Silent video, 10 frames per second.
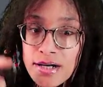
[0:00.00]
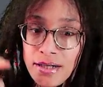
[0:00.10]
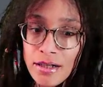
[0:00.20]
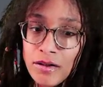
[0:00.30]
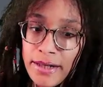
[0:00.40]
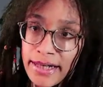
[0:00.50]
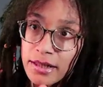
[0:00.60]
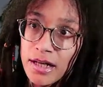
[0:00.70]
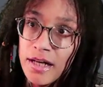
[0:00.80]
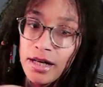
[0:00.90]
you know, like
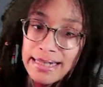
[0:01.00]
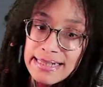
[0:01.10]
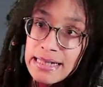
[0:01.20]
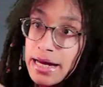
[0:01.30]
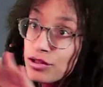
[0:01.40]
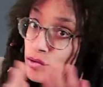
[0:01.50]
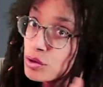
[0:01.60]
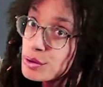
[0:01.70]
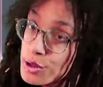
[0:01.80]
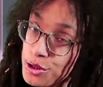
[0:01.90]
a side
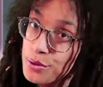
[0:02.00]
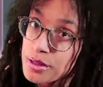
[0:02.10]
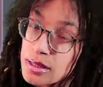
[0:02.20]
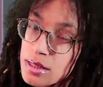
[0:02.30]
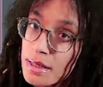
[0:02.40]
scroller shooter.